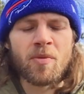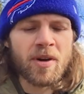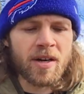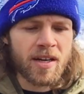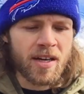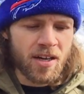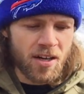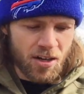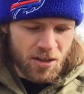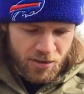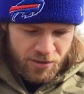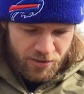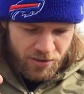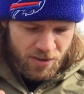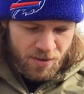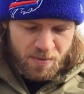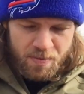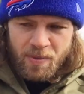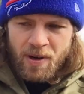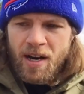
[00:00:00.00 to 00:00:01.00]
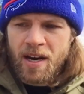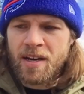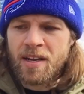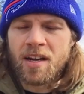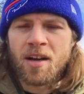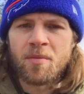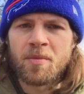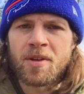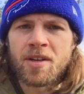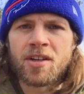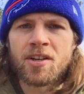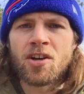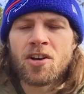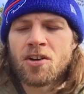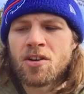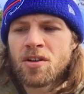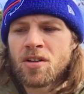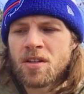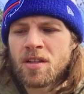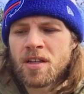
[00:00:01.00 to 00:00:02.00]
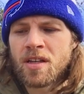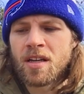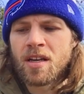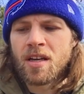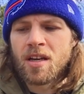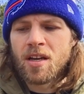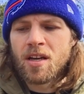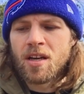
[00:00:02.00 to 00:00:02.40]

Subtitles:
my character, this body I'm in currently.